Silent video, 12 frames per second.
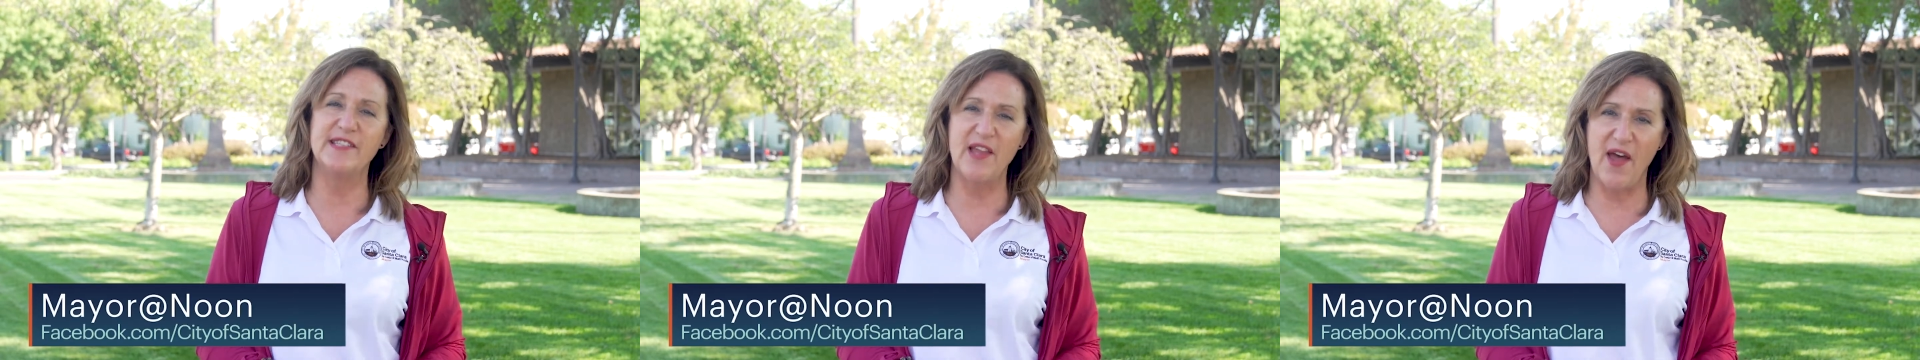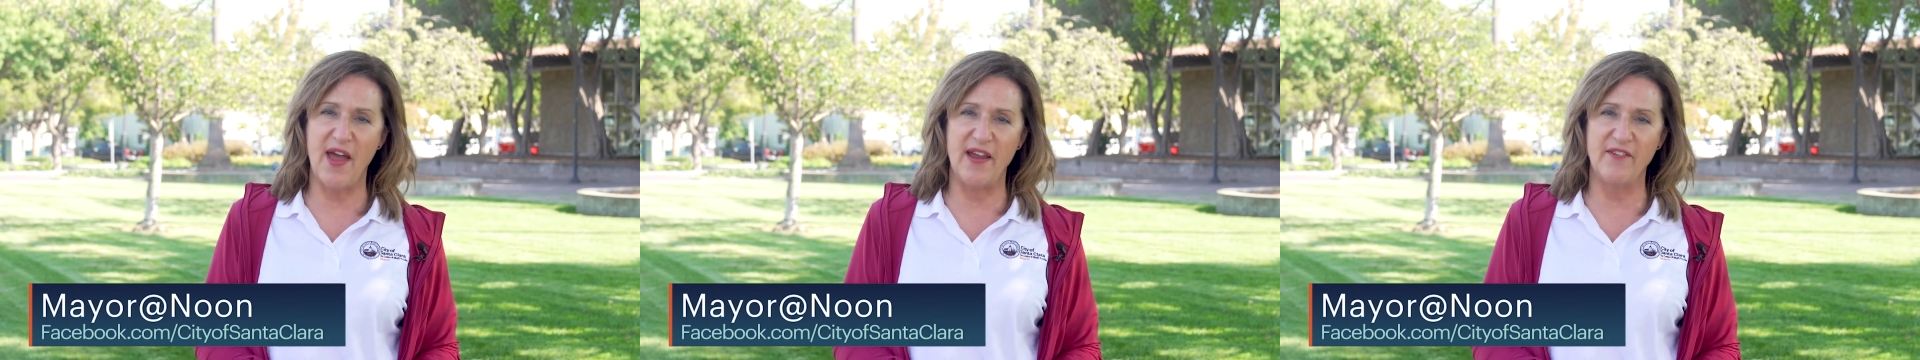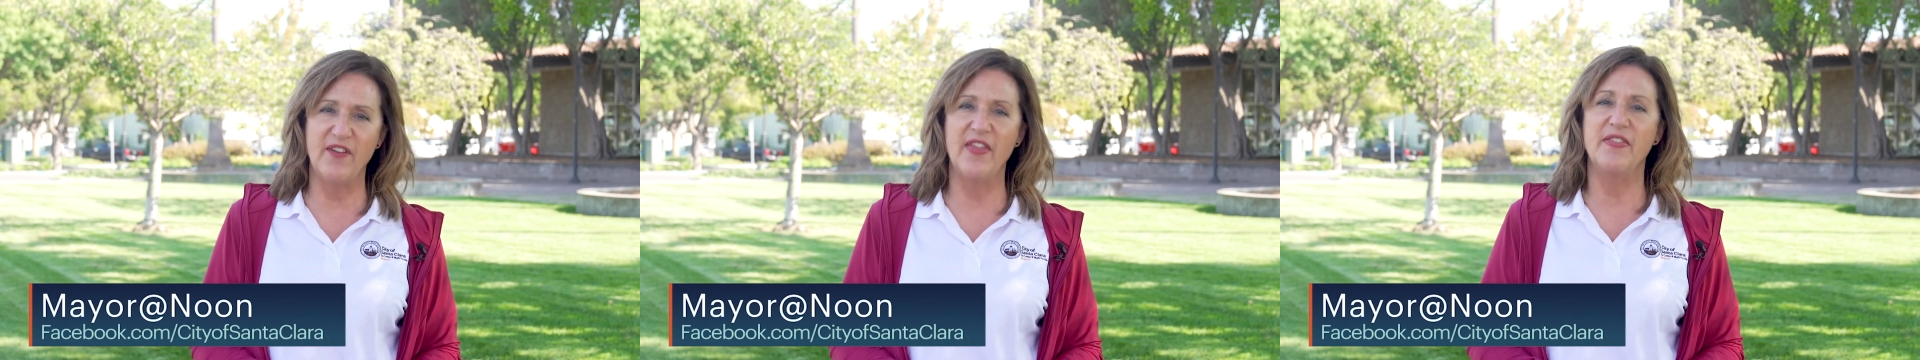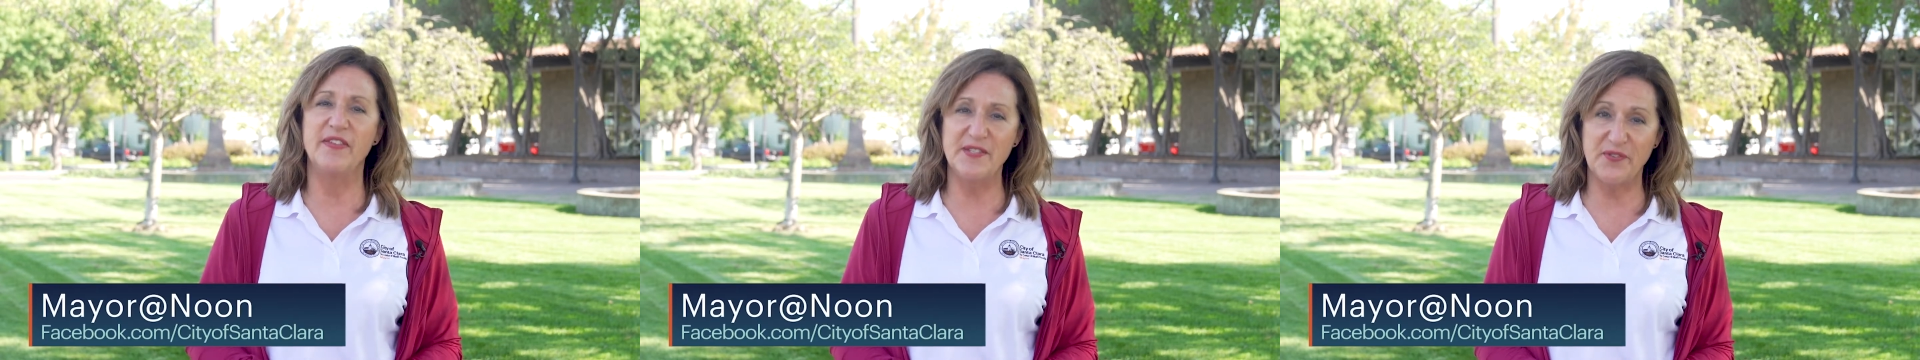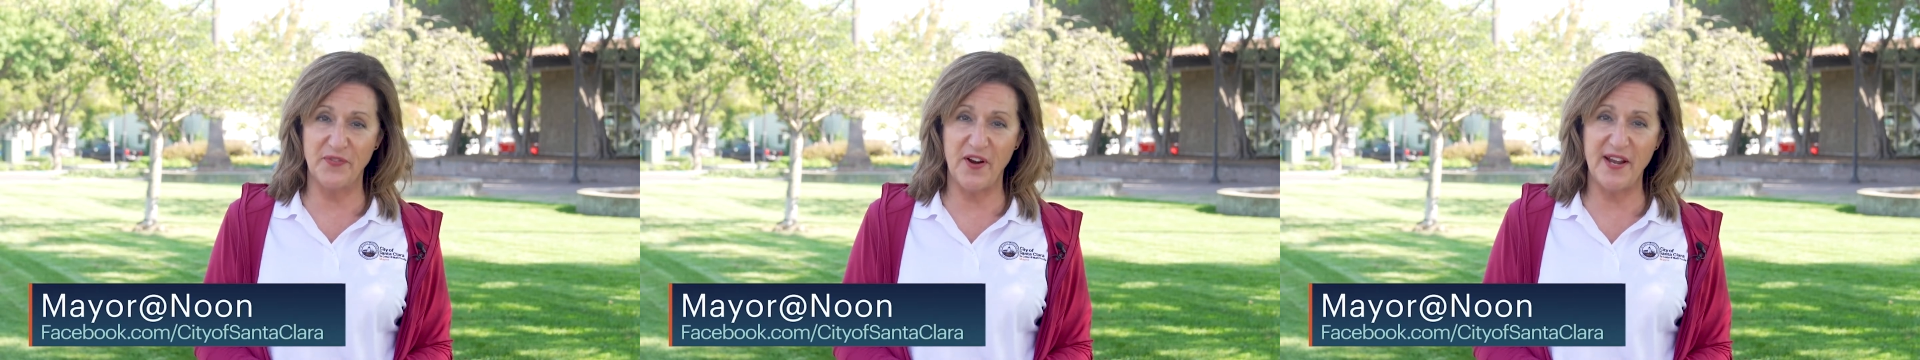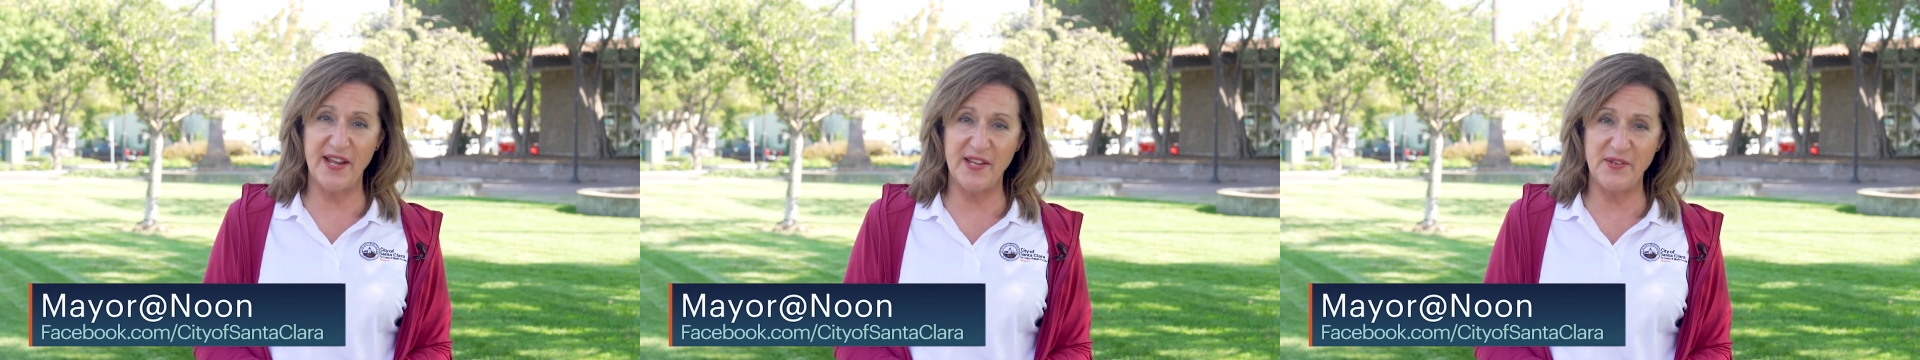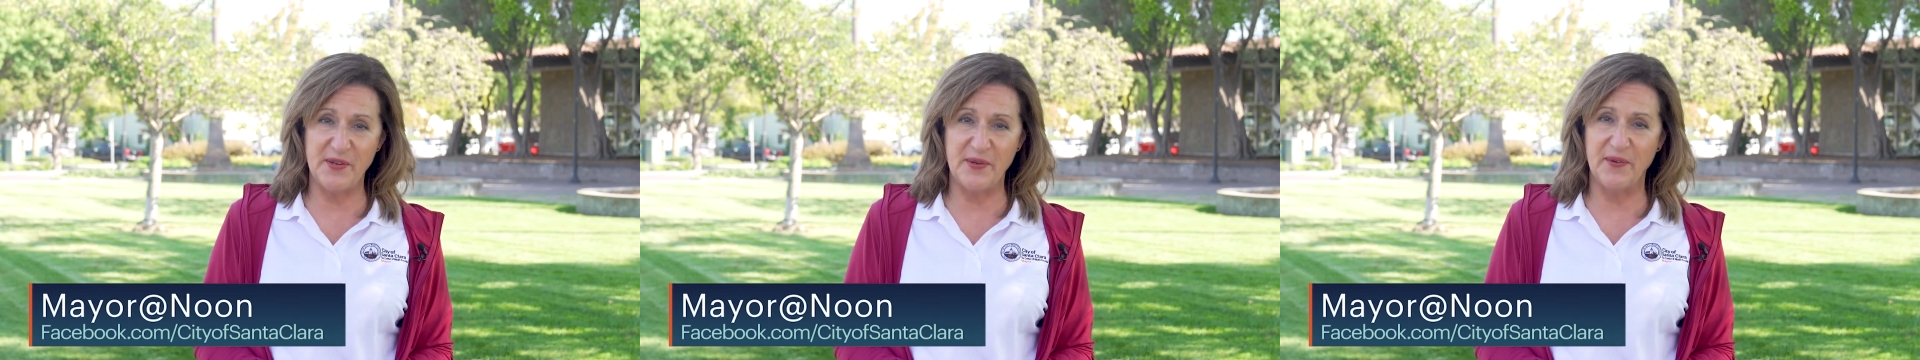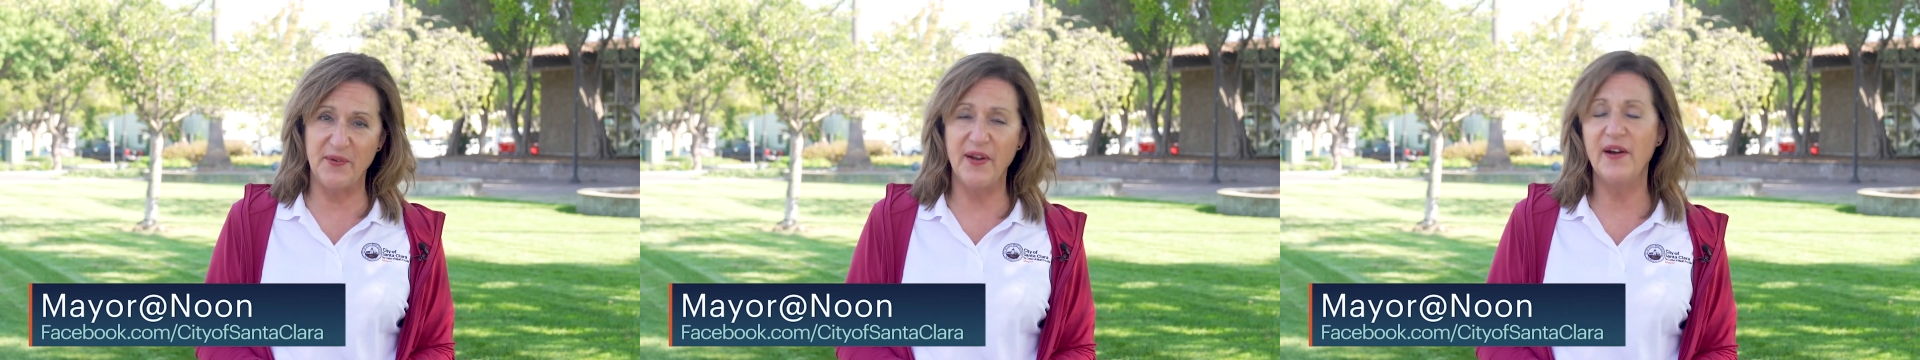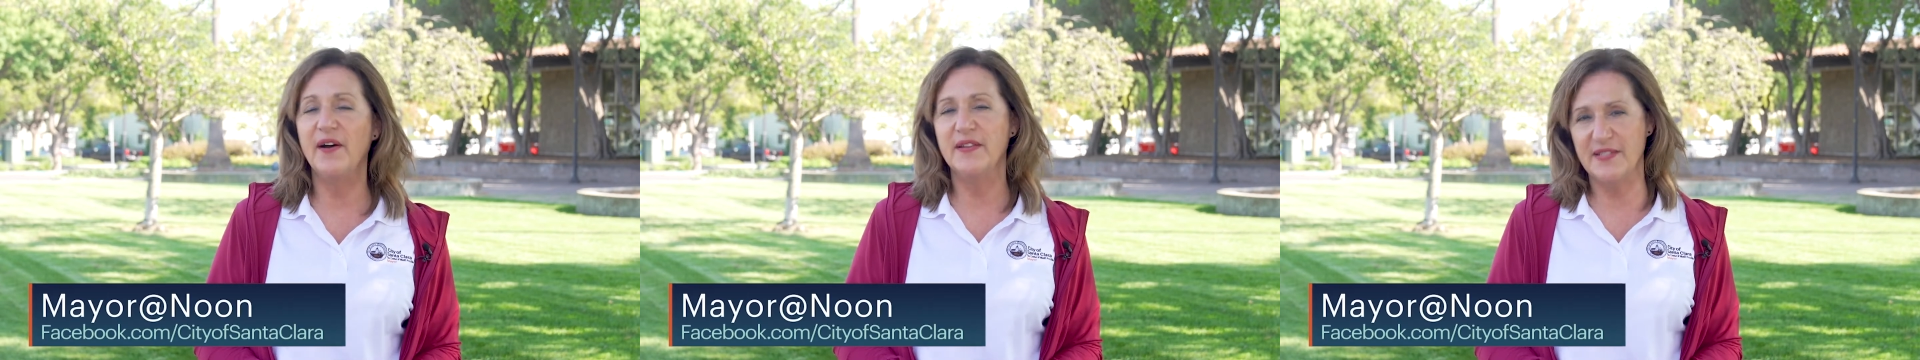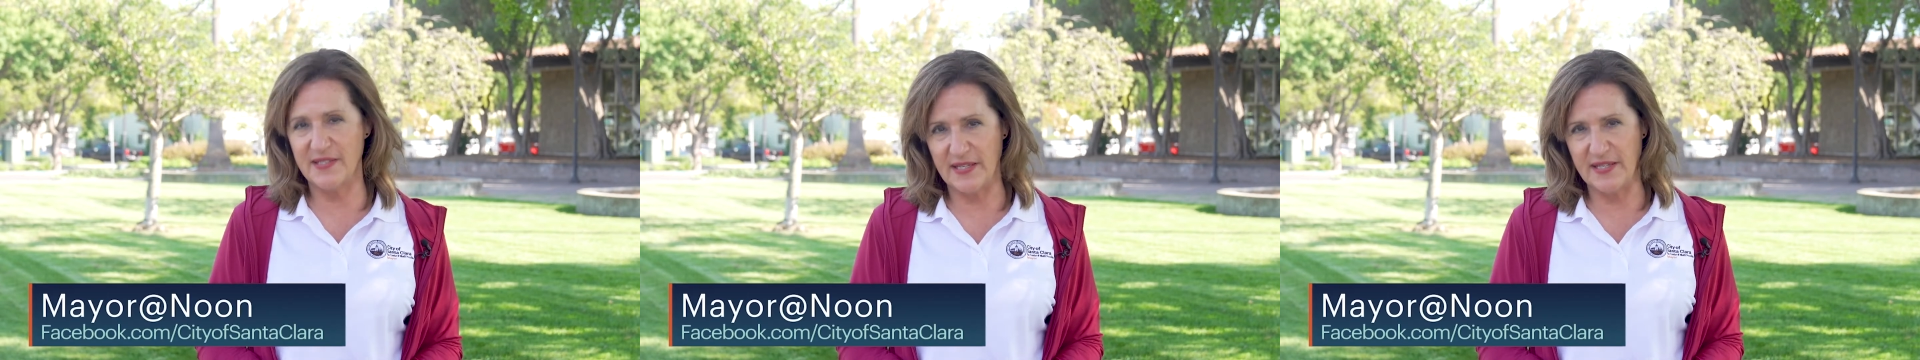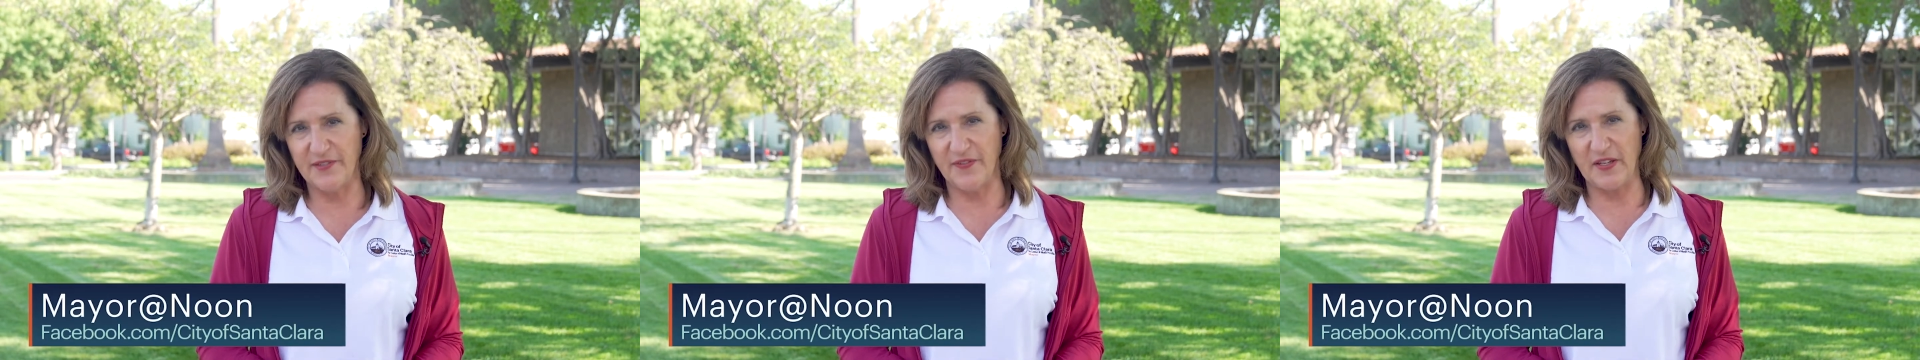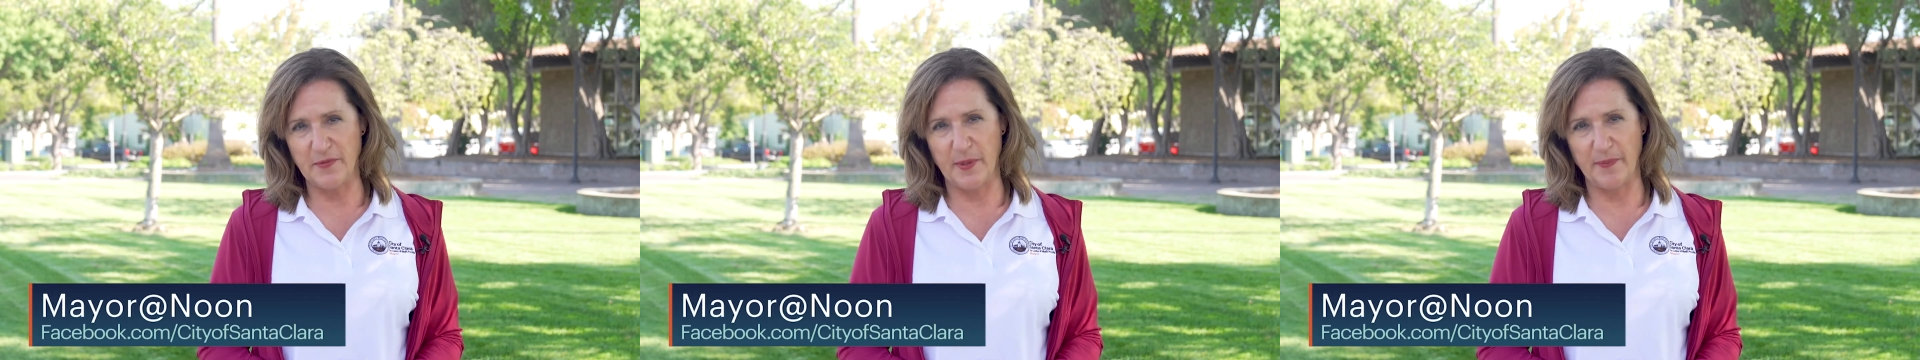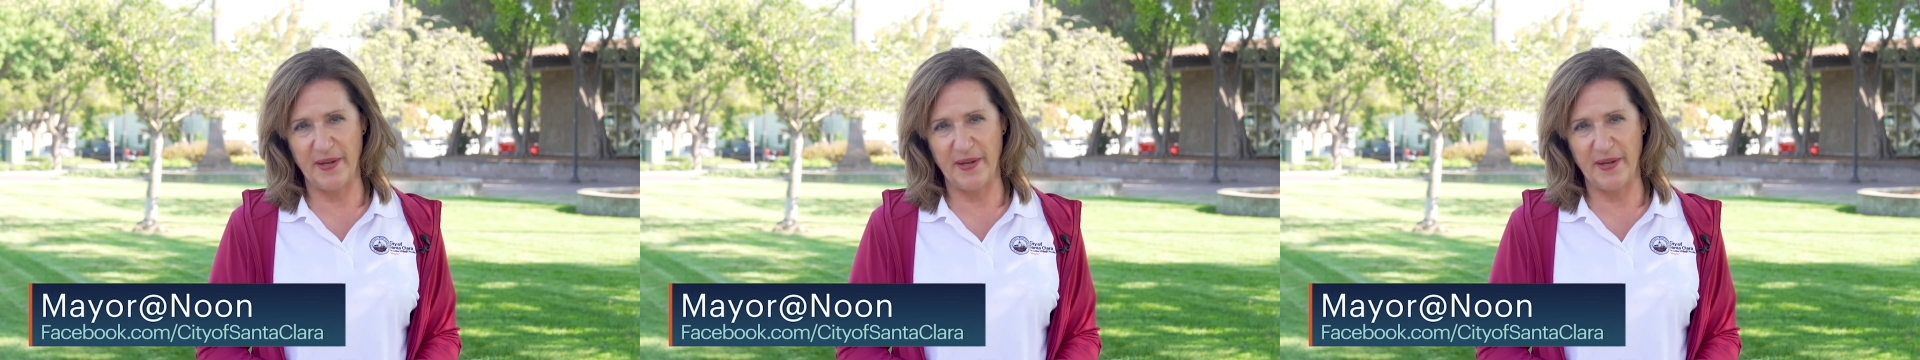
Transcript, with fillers: live this Friday at noon on the city's Facebook